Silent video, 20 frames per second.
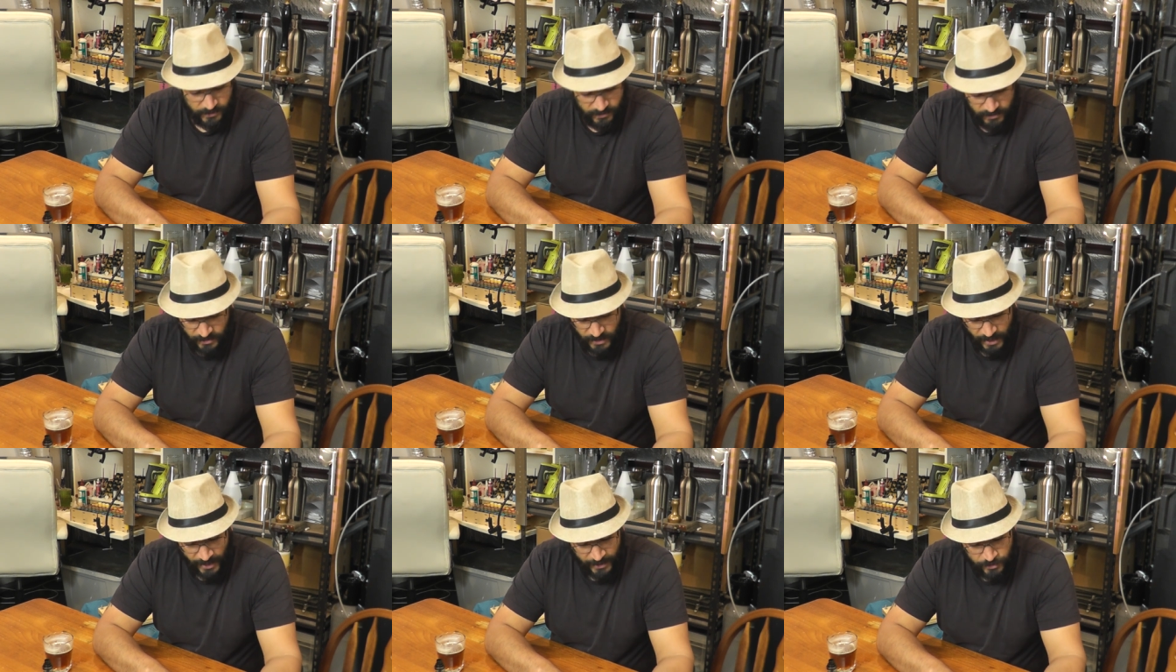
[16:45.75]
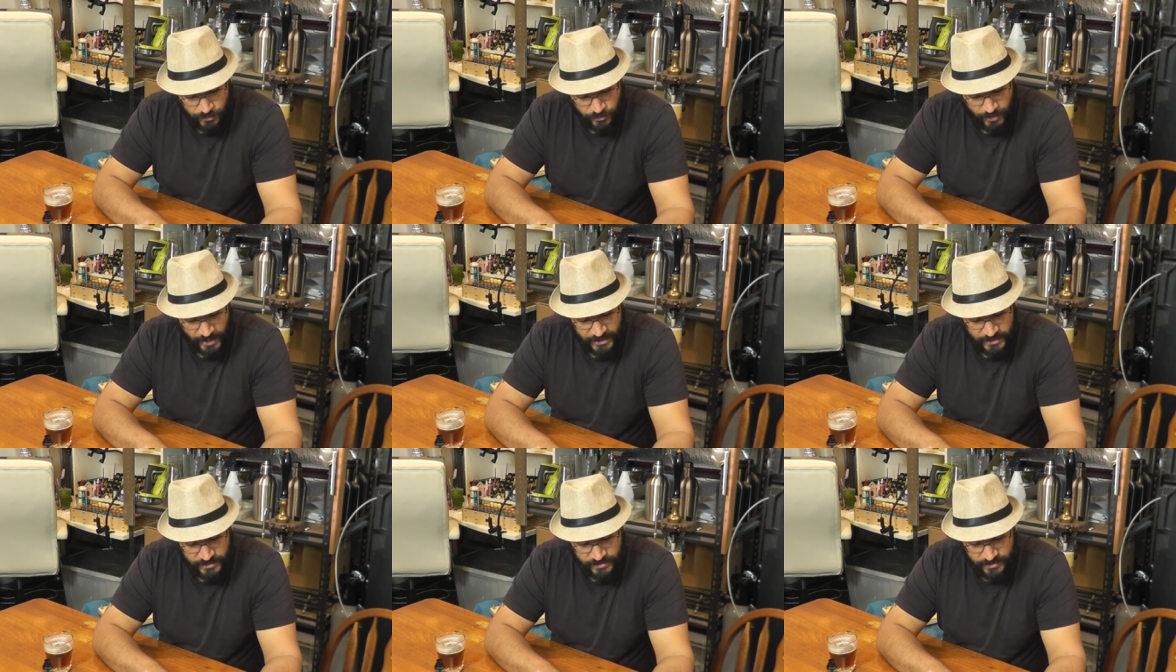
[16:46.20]
You know,
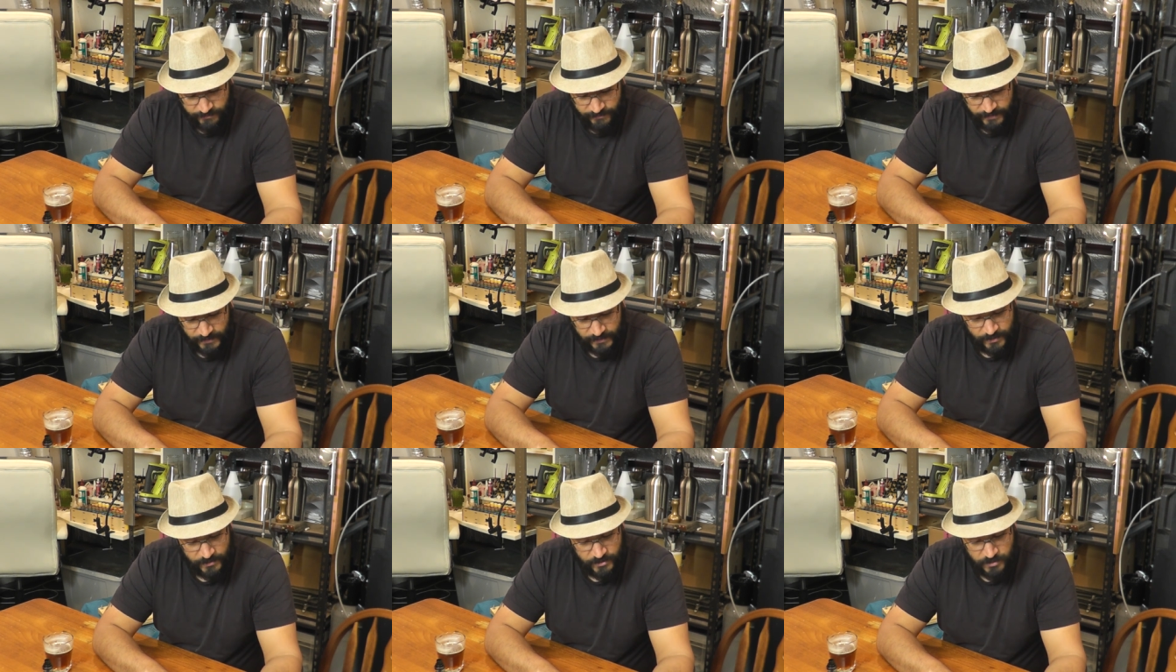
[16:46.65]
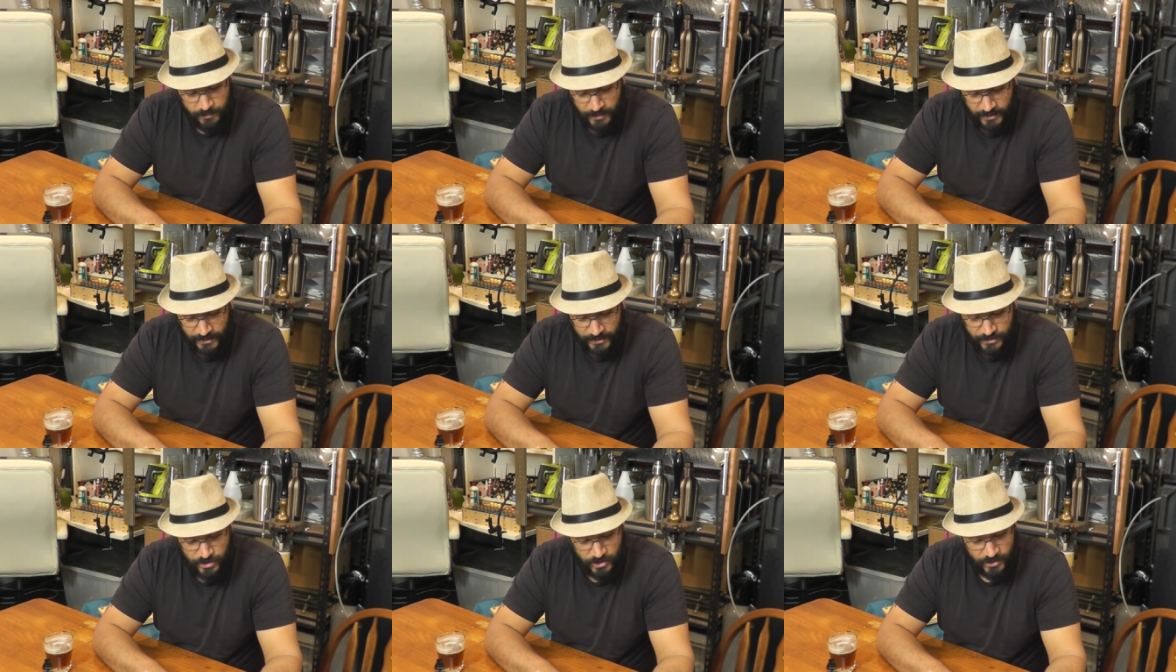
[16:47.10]
untrained civilians,
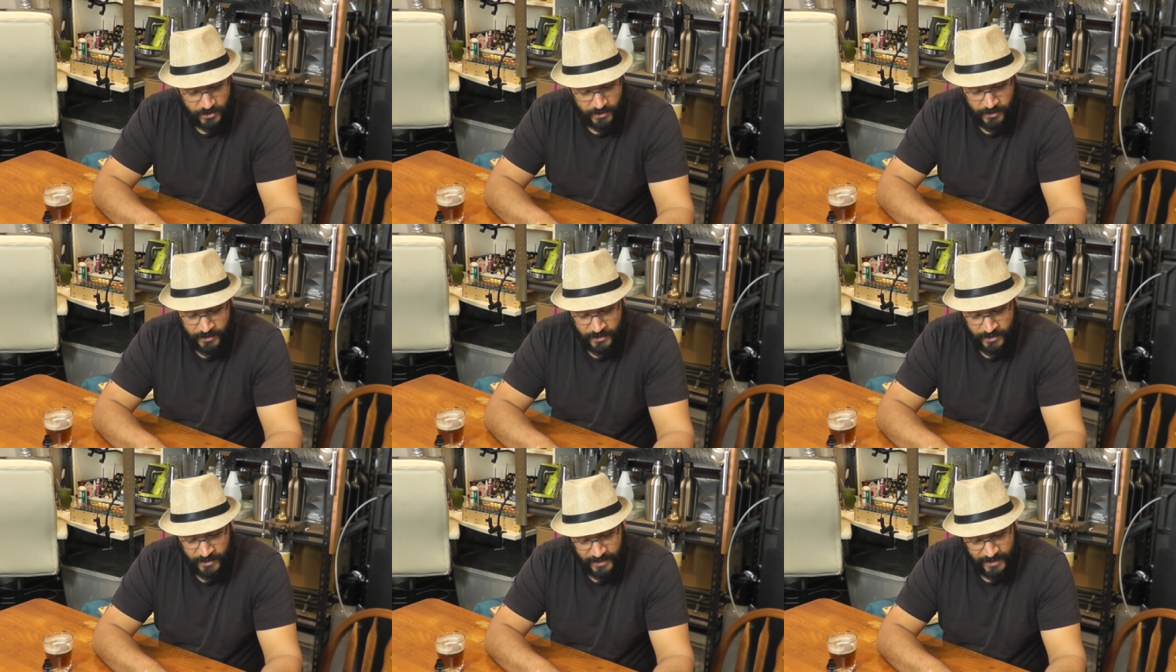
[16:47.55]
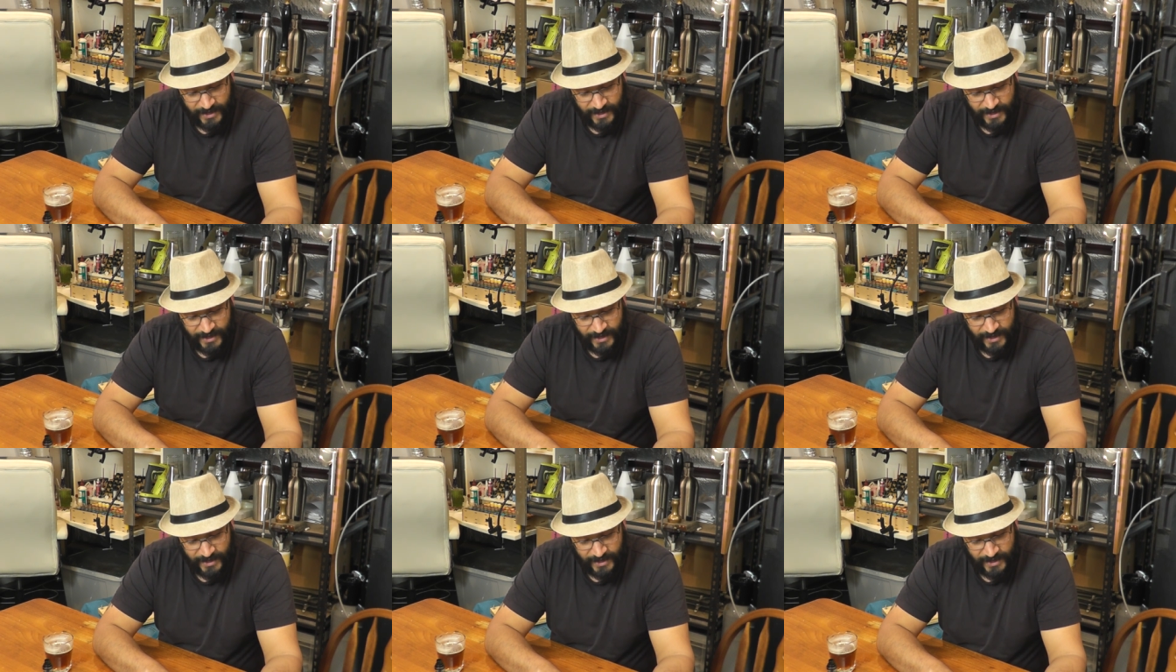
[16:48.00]
militia,